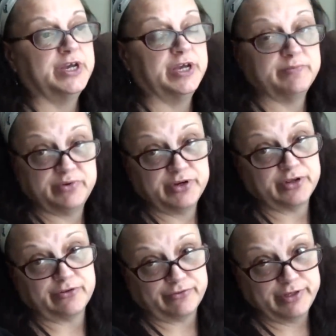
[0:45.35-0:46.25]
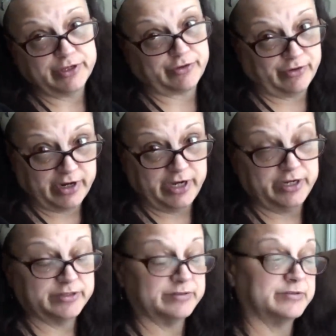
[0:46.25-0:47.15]
and putting her in the
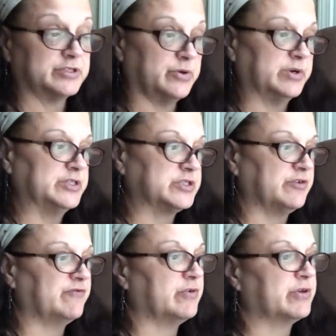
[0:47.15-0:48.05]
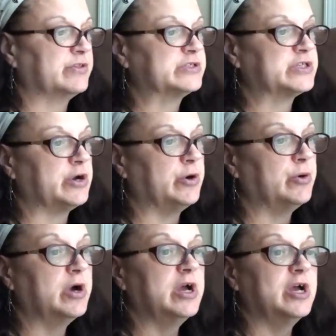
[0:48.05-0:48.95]
crate and so on and so forth.
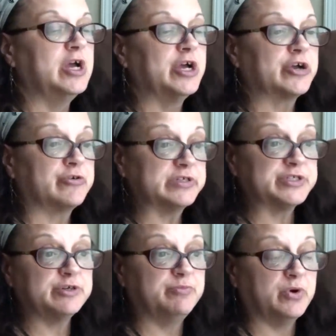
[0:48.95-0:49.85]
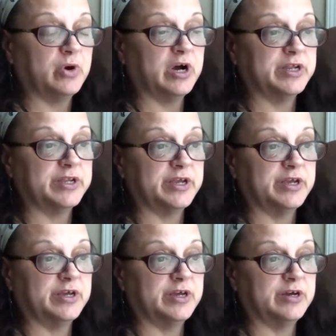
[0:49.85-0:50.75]
So Crystal bought
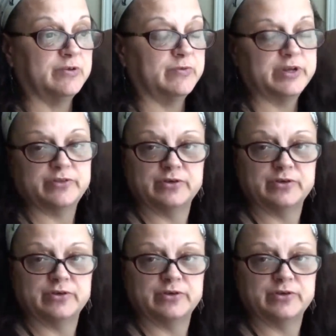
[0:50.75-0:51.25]
one of